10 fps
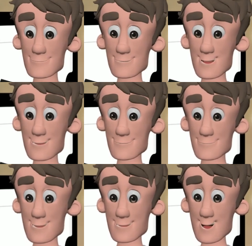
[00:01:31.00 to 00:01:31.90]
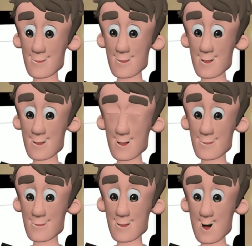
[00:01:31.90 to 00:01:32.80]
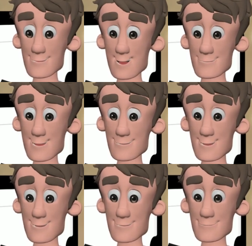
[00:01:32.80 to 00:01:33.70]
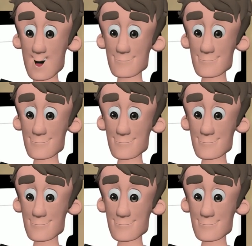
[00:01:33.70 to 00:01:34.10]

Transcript: and it works well with other skincare products.